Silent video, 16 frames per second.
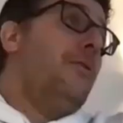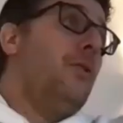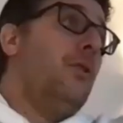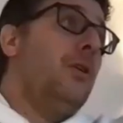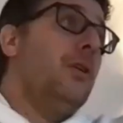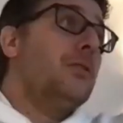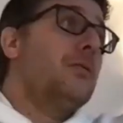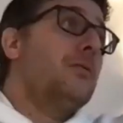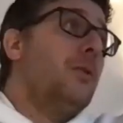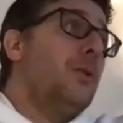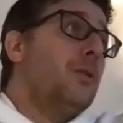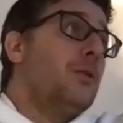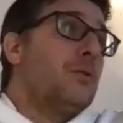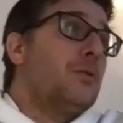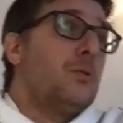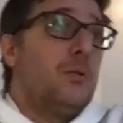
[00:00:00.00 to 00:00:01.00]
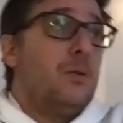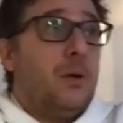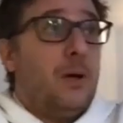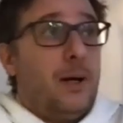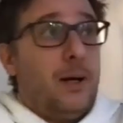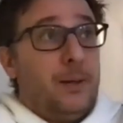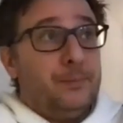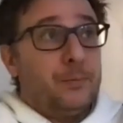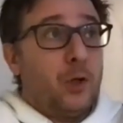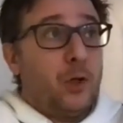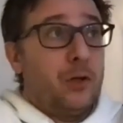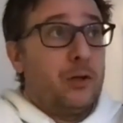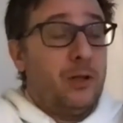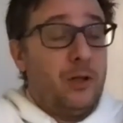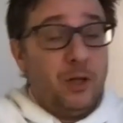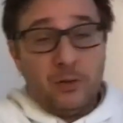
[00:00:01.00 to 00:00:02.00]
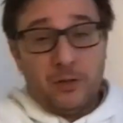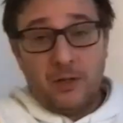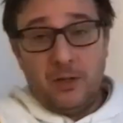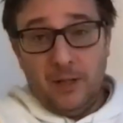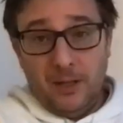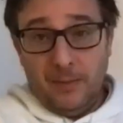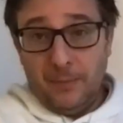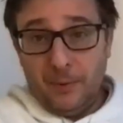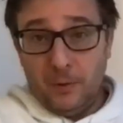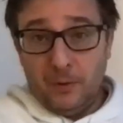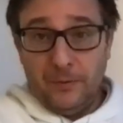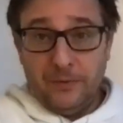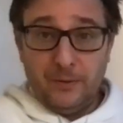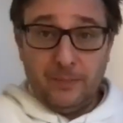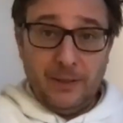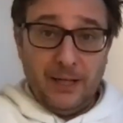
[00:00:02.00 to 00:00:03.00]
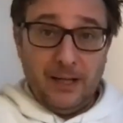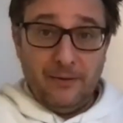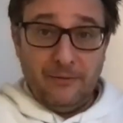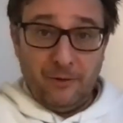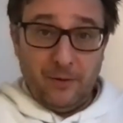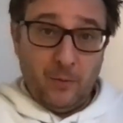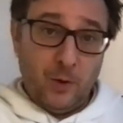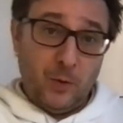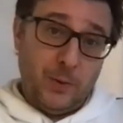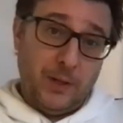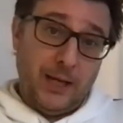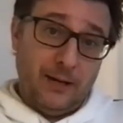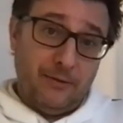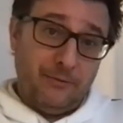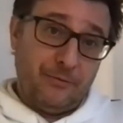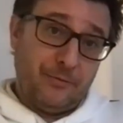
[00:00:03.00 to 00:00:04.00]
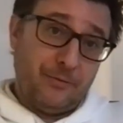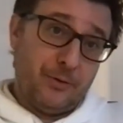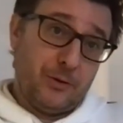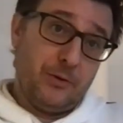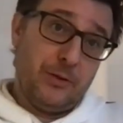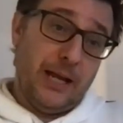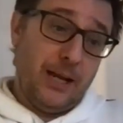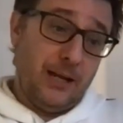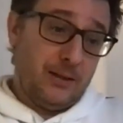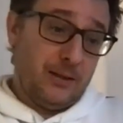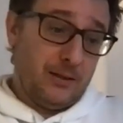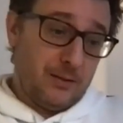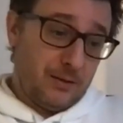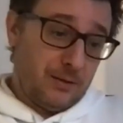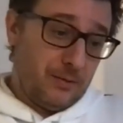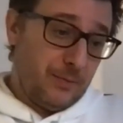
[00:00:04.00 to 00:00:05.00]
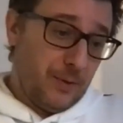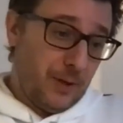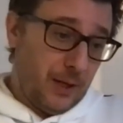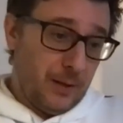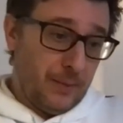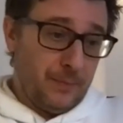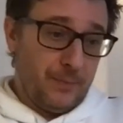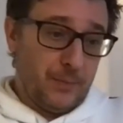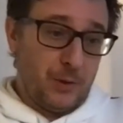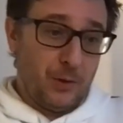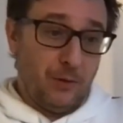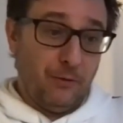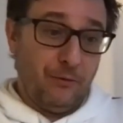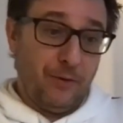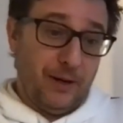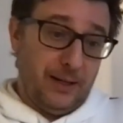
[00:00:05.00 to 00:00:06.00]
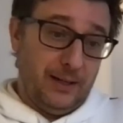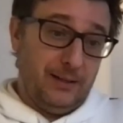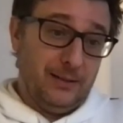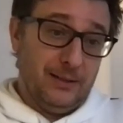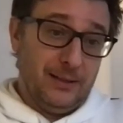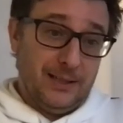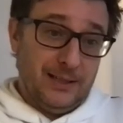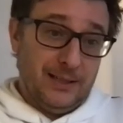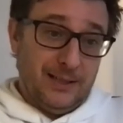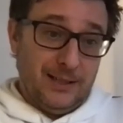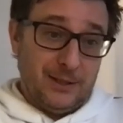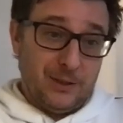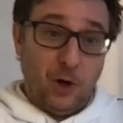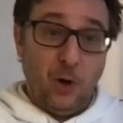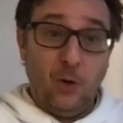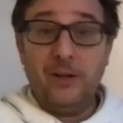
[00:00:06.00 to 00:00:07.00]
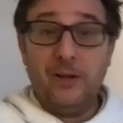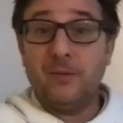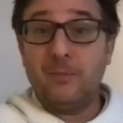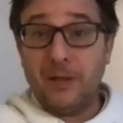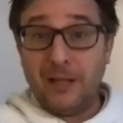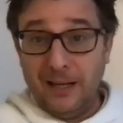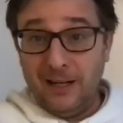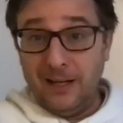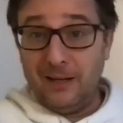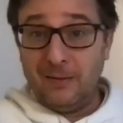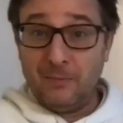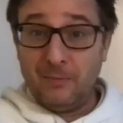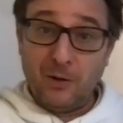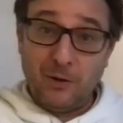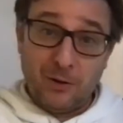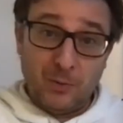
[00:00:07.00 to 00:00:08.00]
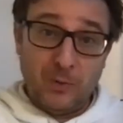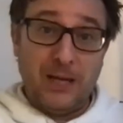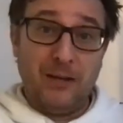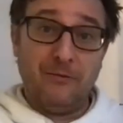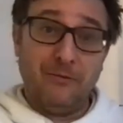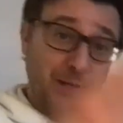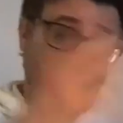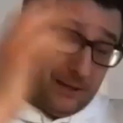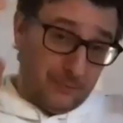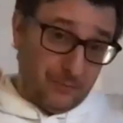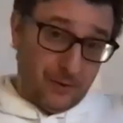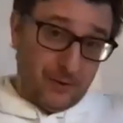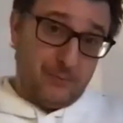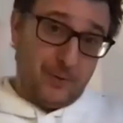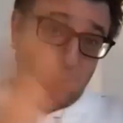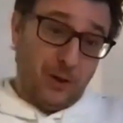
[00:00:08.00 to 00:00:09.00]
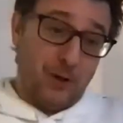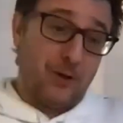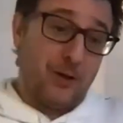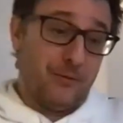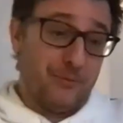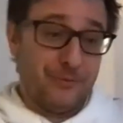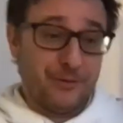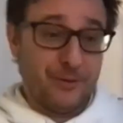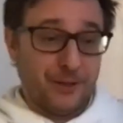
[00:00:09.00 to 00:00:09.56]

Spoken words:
course want to continuously improve the platform. What we have created so far is only the beginning, because we have like a lot of